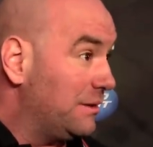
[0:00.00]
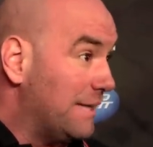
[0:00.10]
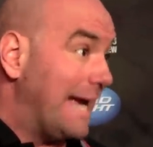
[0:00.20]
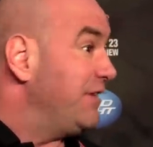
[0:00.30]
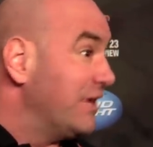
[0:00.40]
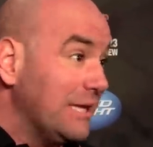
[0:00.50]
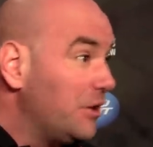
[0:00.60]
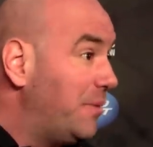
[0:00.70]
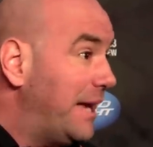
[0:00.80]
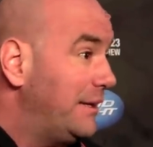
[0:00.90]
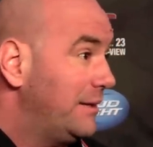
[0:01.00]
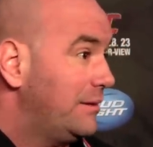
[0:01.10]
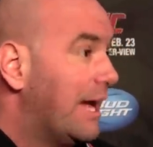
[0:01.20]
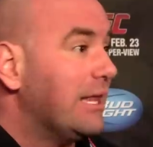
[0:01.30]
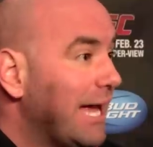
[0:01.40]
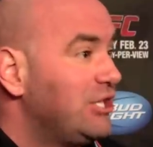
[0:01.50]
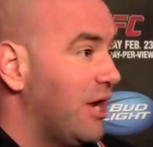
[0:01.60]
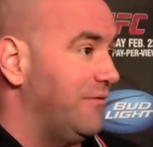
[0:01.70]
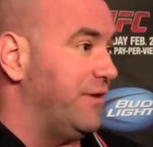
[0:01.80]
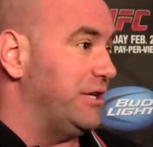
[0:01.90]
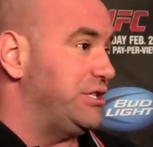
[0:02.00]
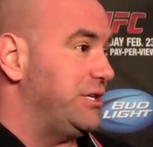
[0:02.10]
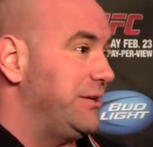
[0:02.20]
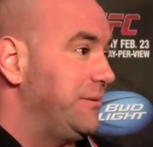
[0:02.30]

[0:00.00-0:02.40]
Not even a little bit. I like Jon Fitch.